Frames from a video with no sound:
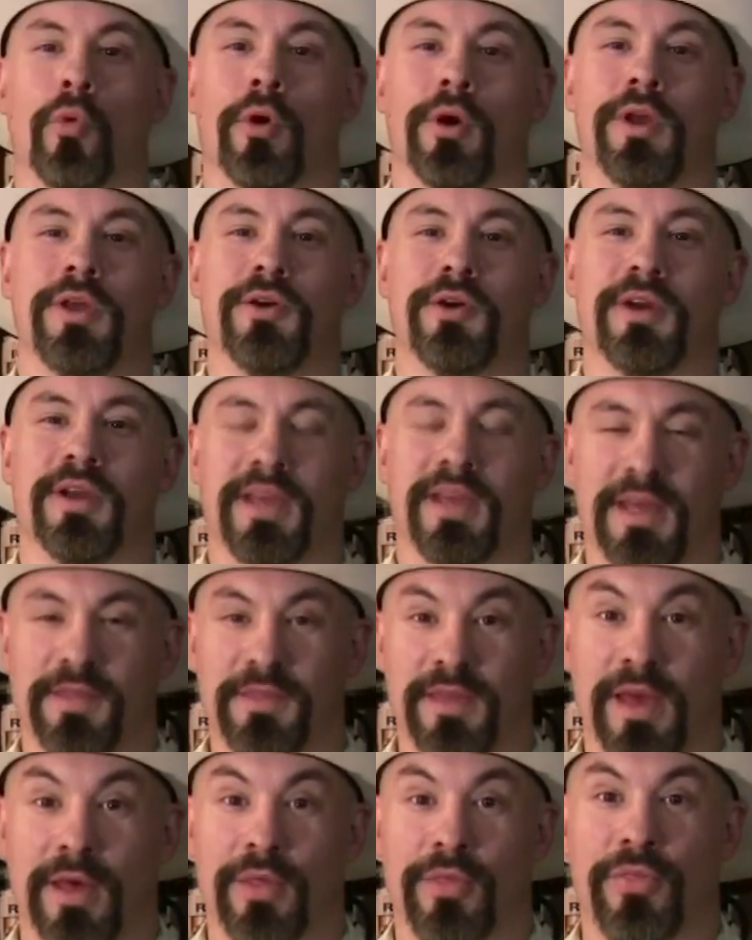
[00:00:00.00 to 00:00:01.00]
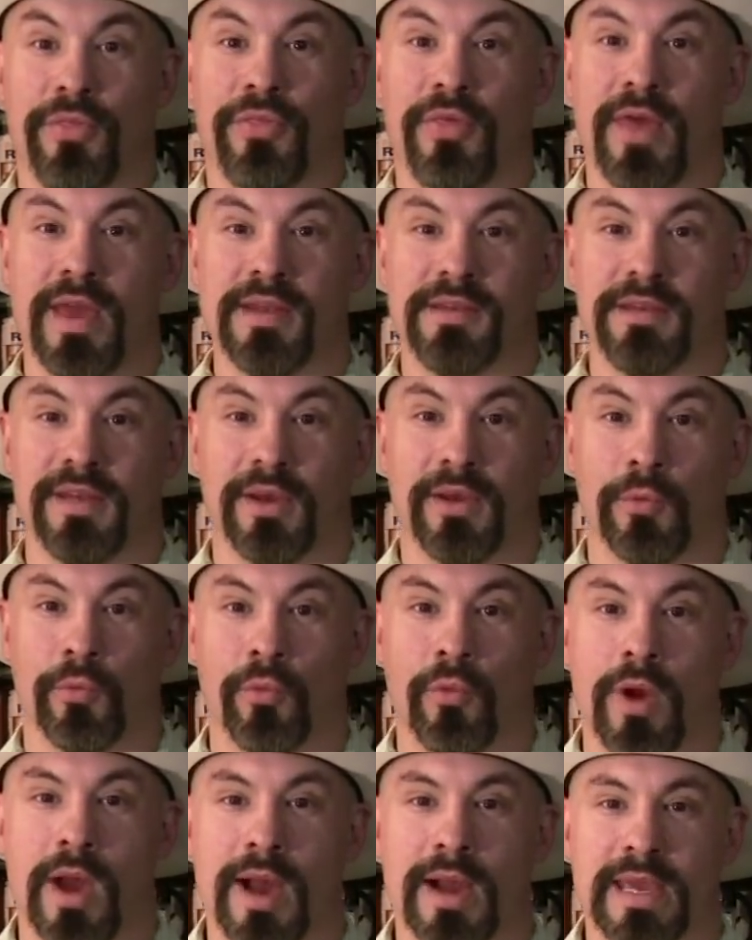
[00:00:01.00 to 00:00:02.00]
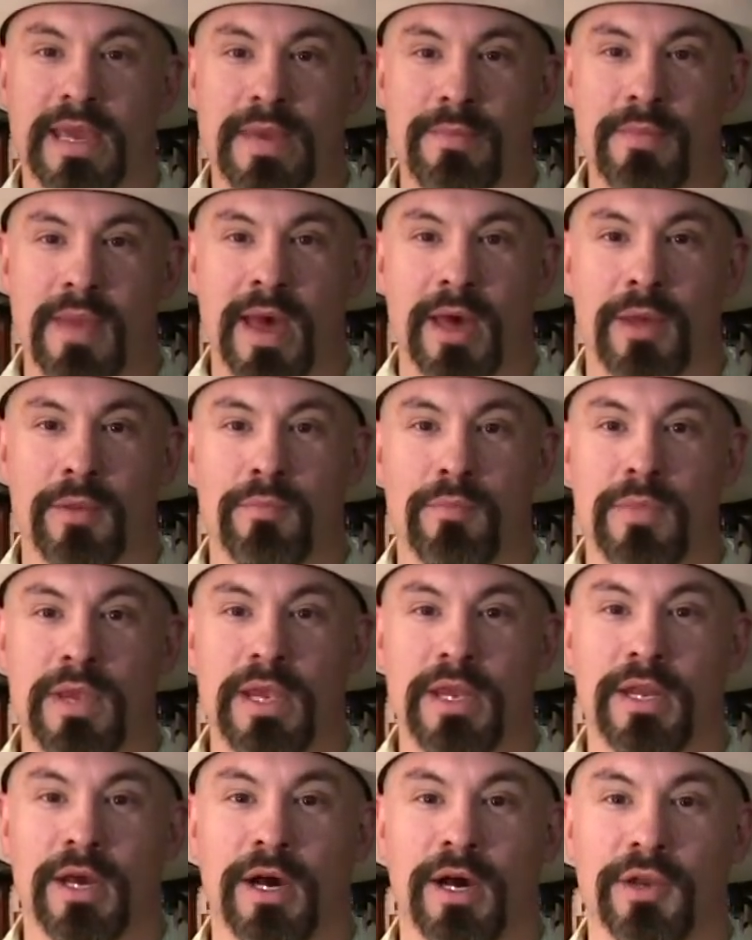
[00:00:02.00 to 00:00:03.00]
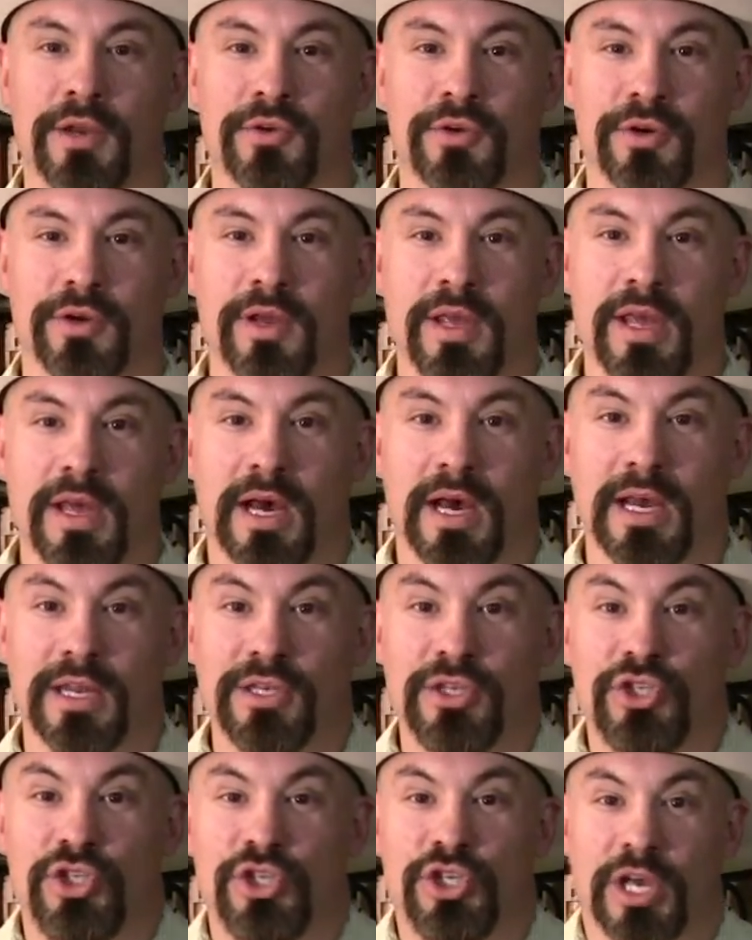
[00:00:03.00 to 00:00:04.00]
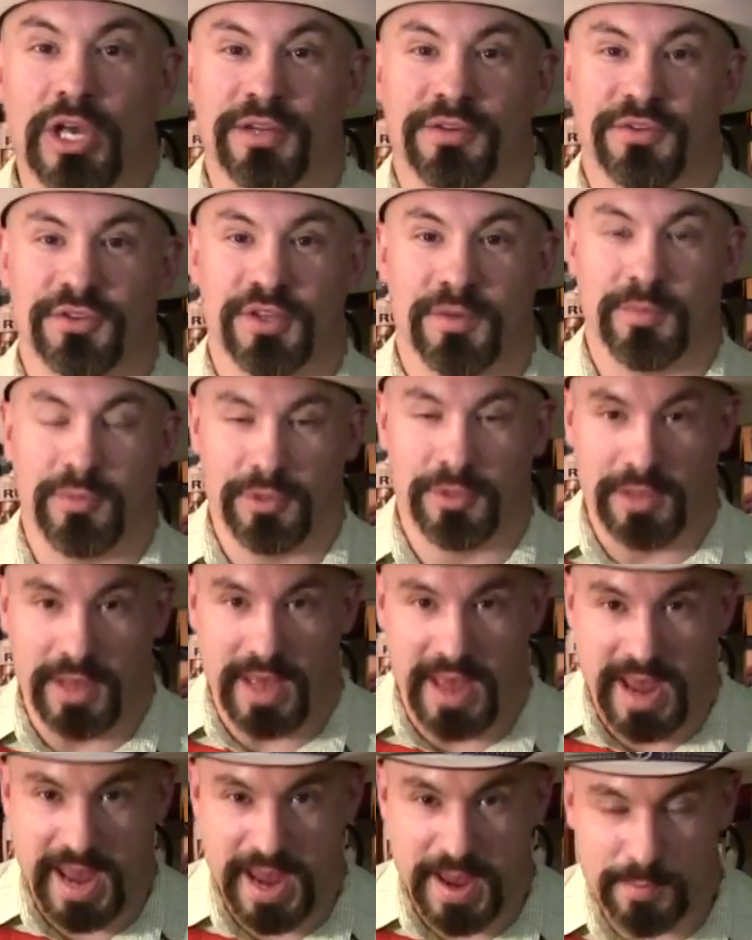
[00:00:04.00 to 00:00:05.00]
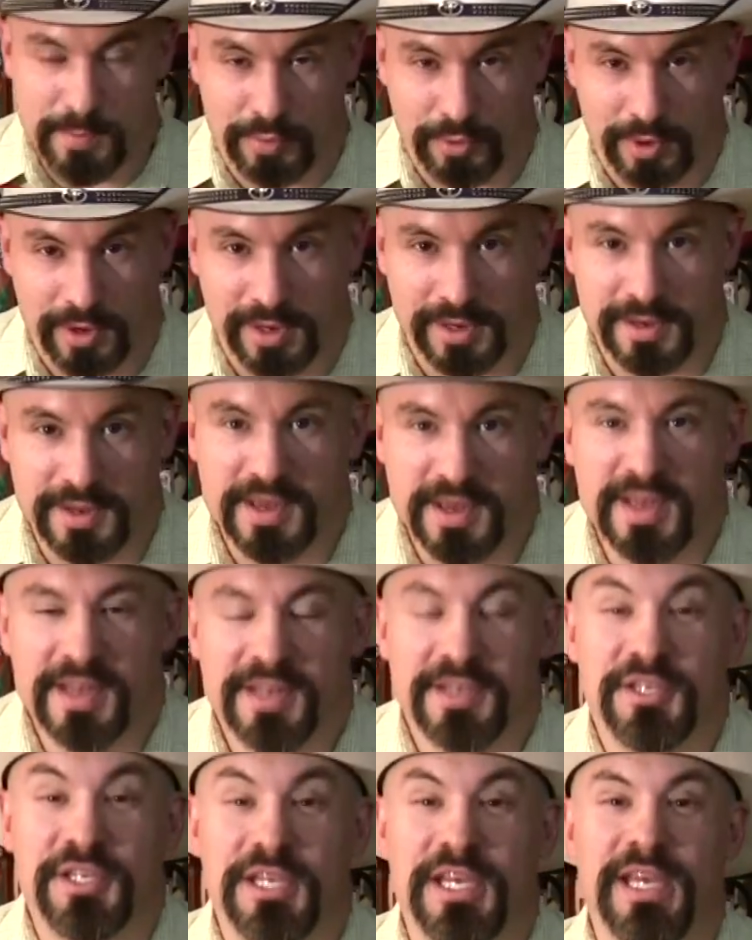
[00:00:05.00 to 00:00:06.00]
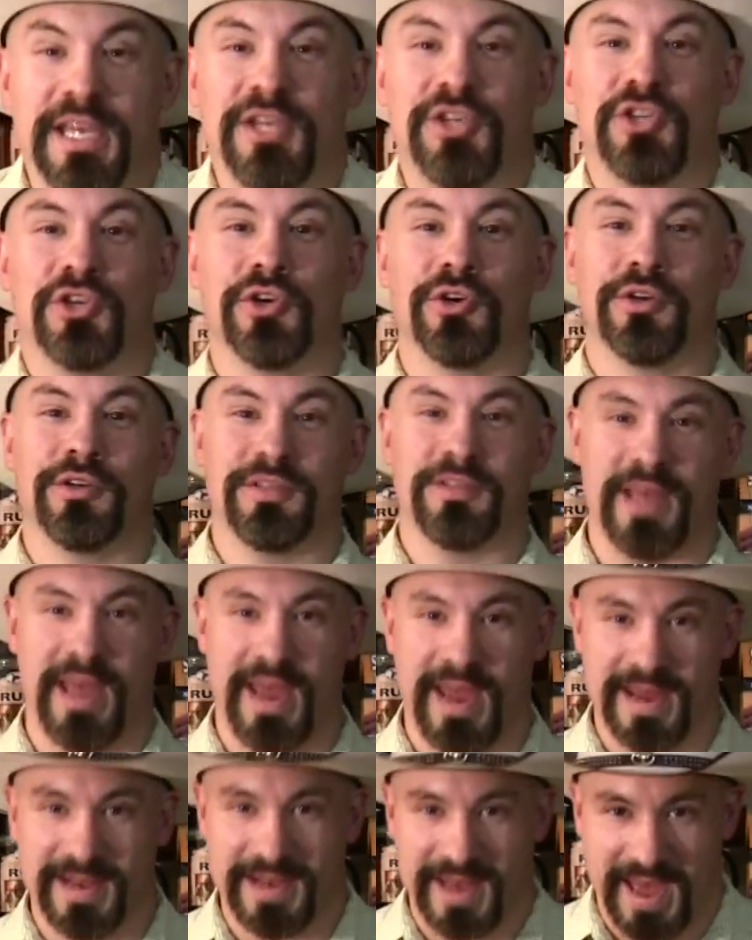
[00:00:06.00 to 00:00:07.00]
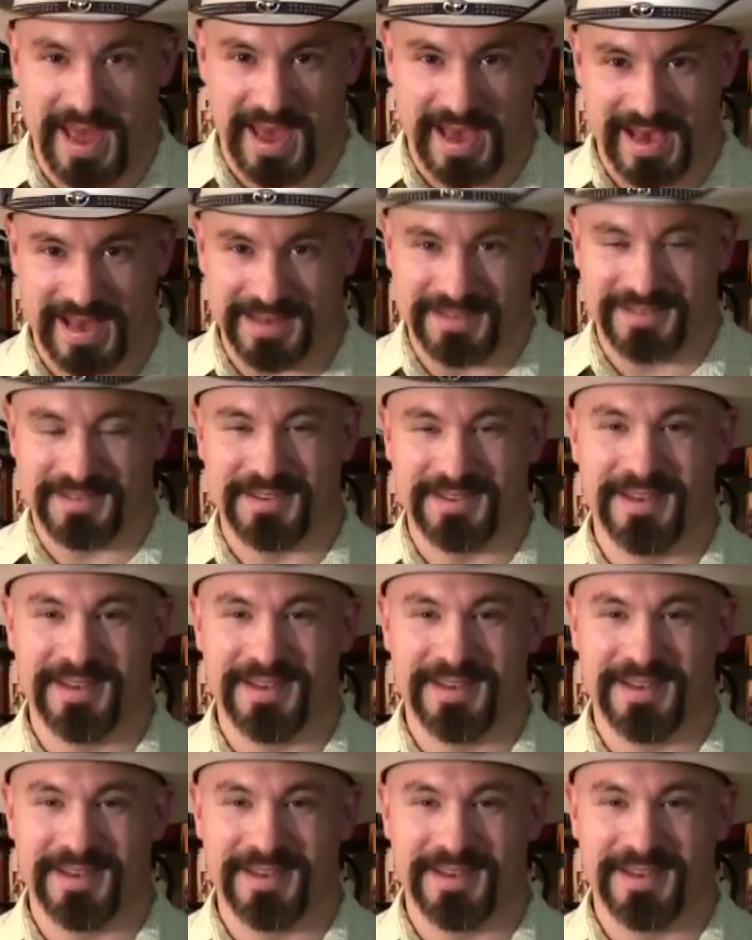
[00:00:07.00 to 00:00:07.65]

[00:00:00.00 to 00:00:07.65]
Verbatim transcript: where you can get the authentic Rocky Mountain Meat Hunter adjustable apron, t-shirts, and hats.